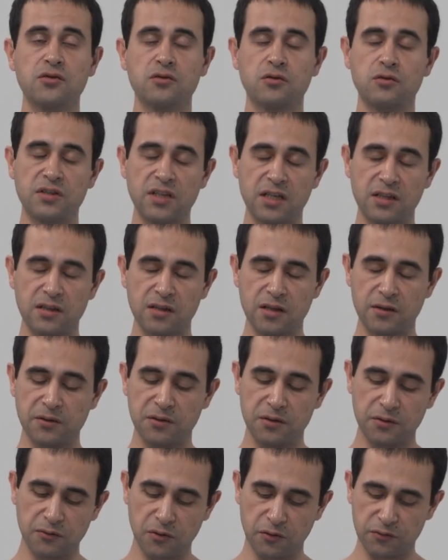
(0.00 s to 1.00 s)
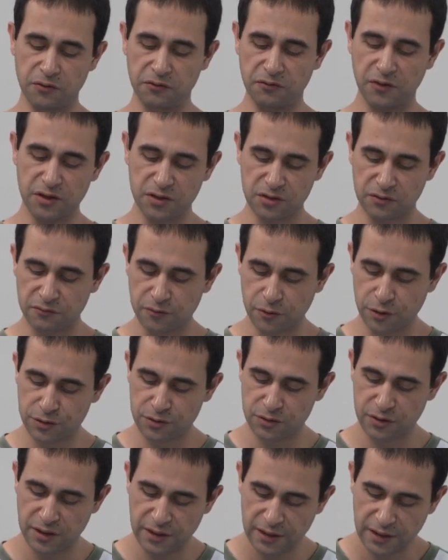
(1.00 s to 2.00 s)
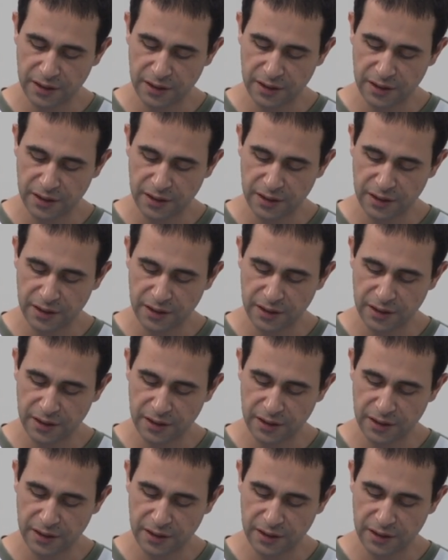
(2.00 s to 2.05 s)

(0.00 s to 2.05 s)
So you take the derivative of the function first,